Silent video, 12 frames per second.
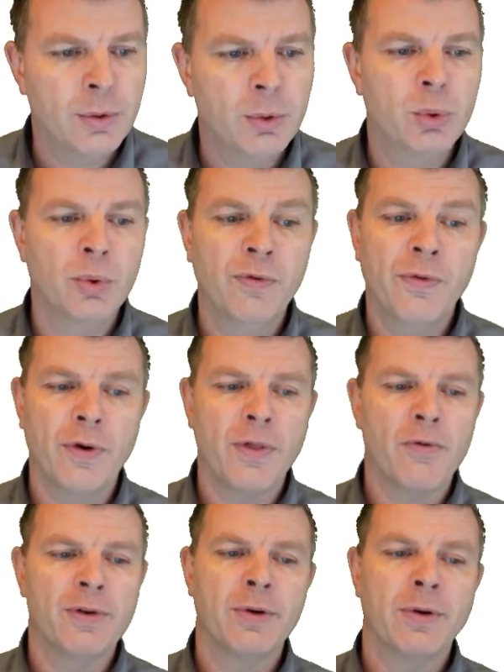2
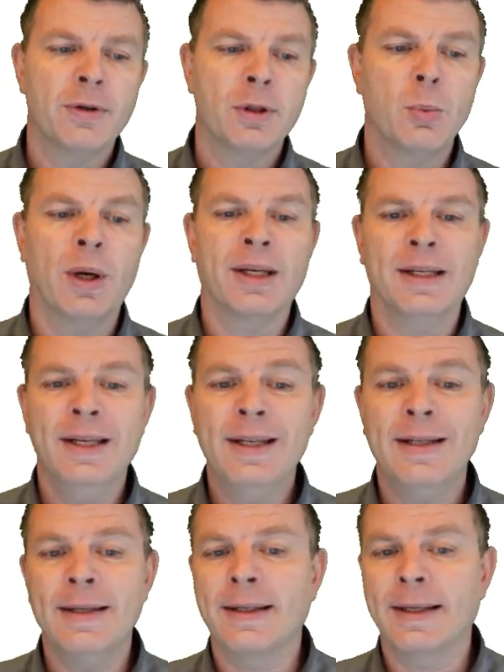further resources, one
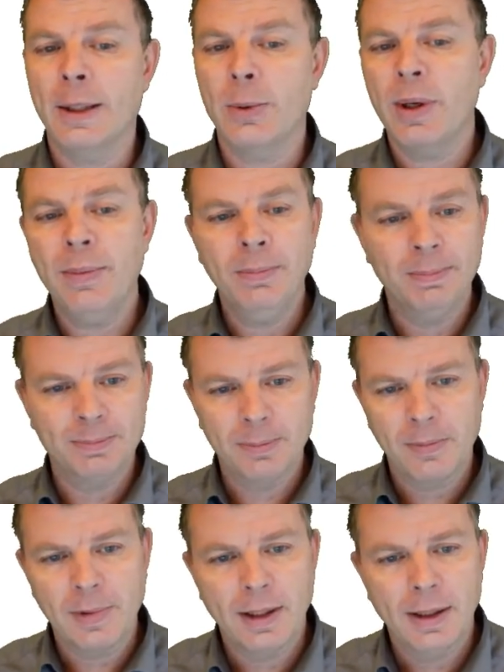internet gateway.
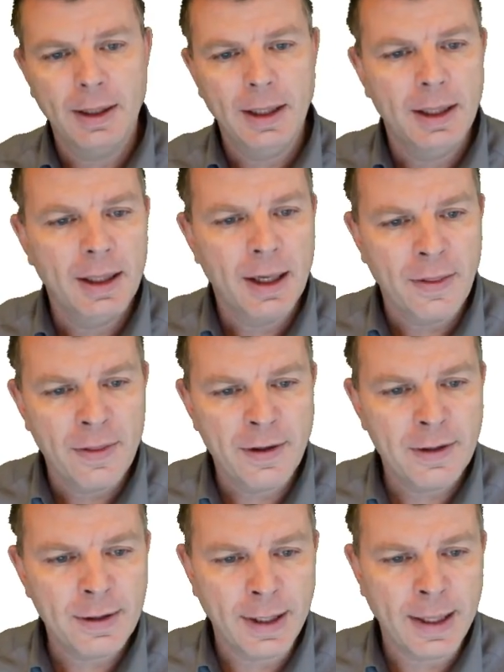
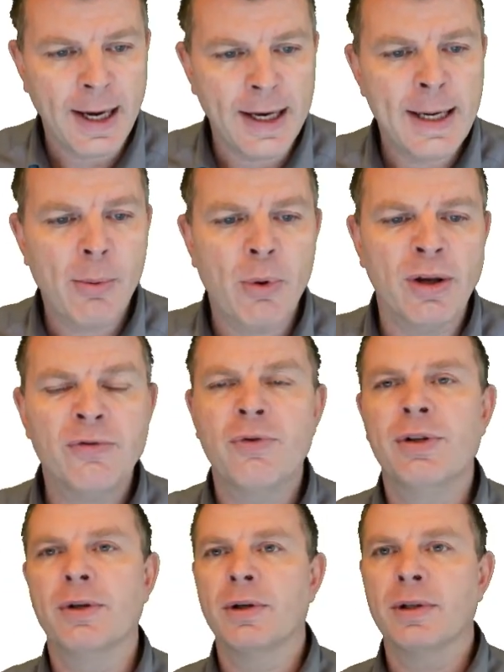This is an AWS
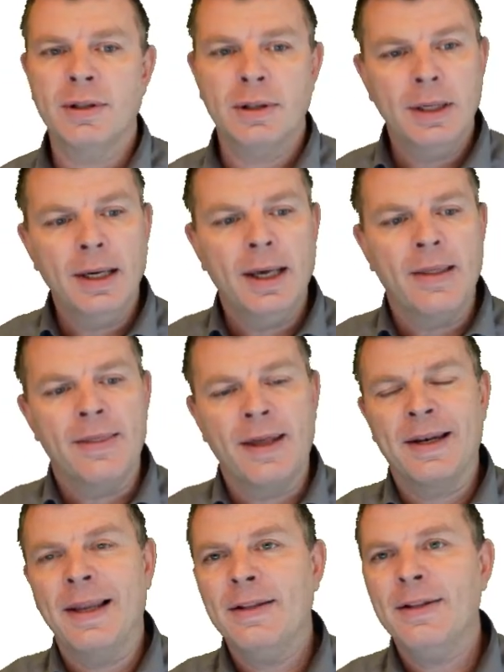resource
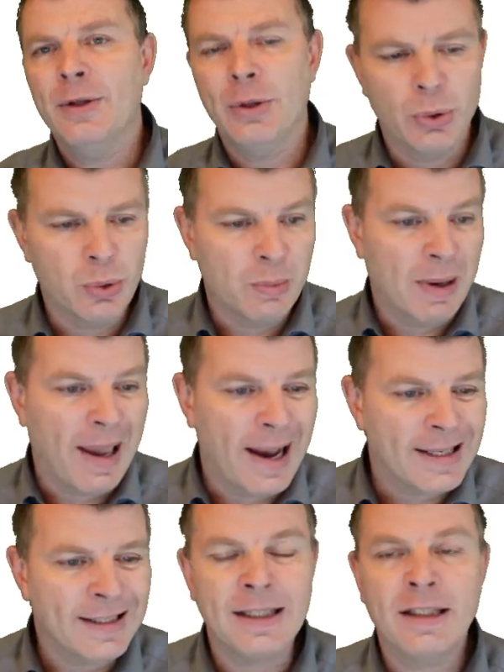that lets you
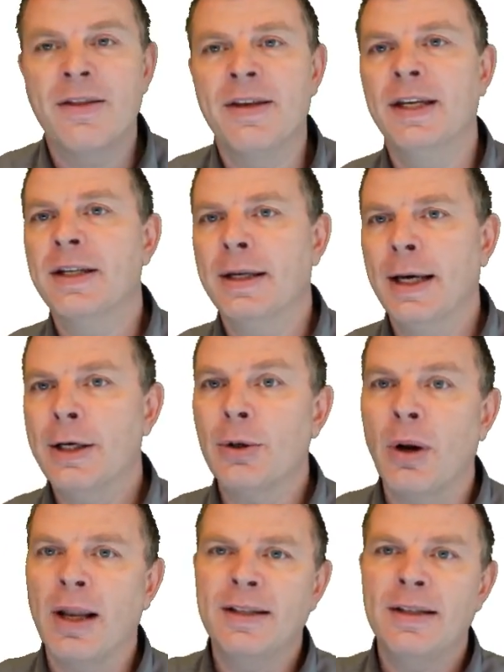access the internet,
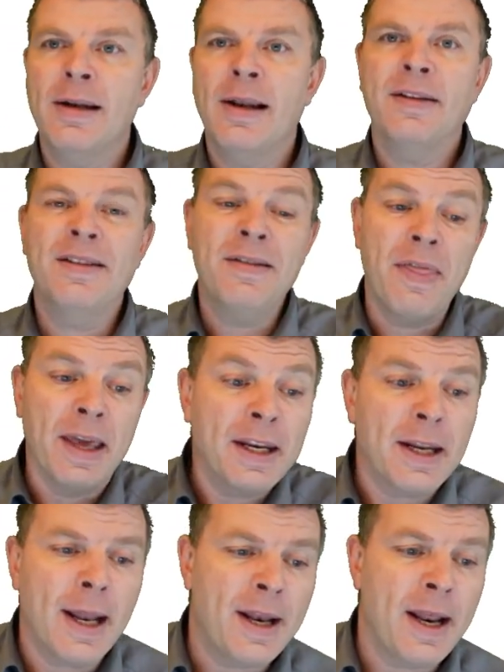or lets the
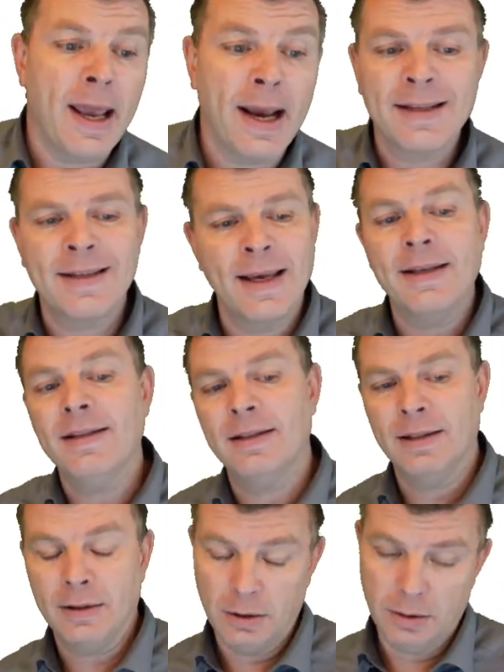internet
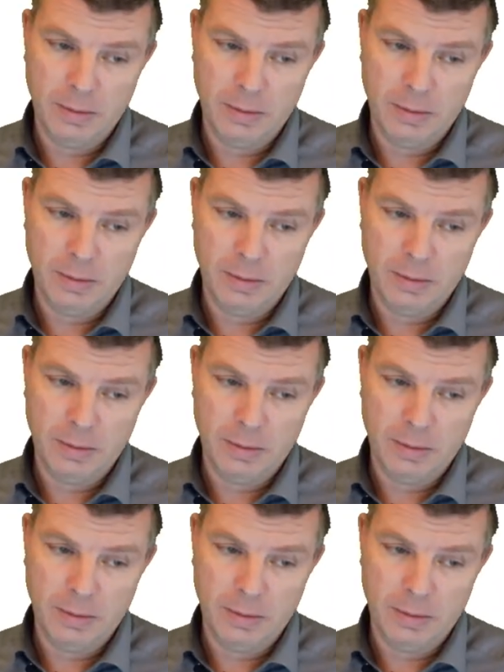access